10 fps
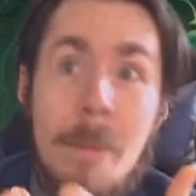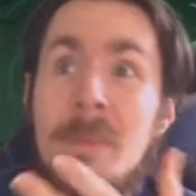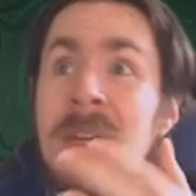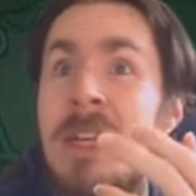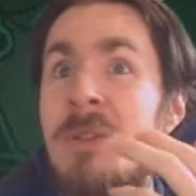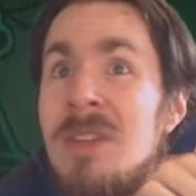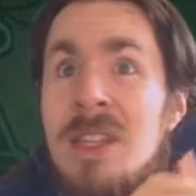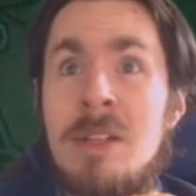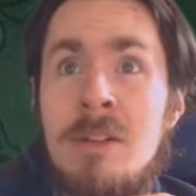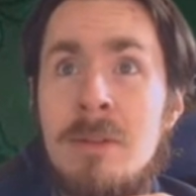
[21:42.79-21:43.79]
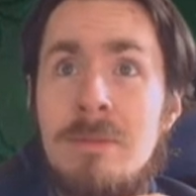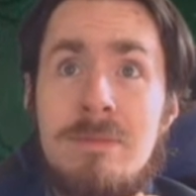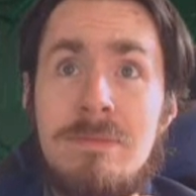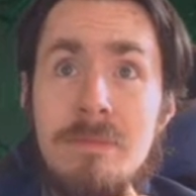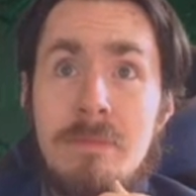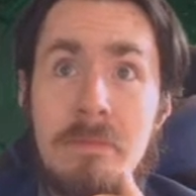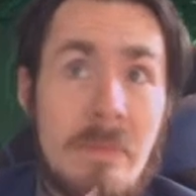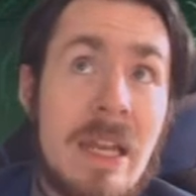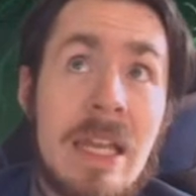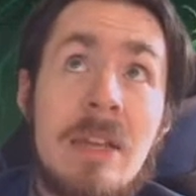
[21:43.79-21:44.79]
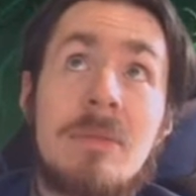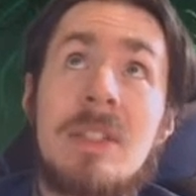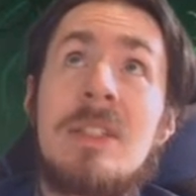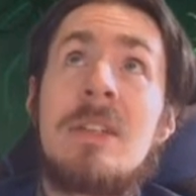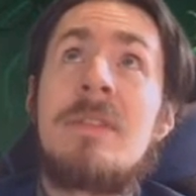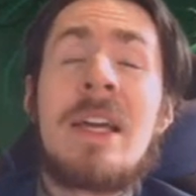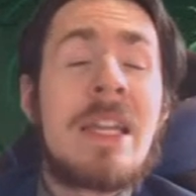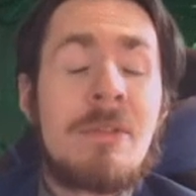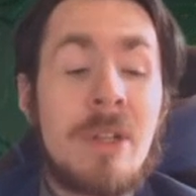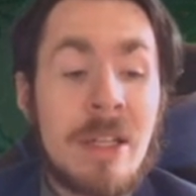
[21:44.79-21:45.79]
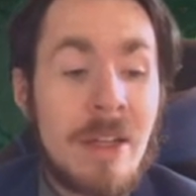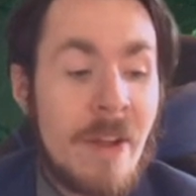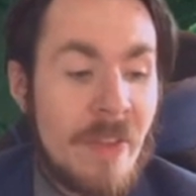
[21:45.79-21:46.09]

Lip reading: but I don't think there are many, if any, really,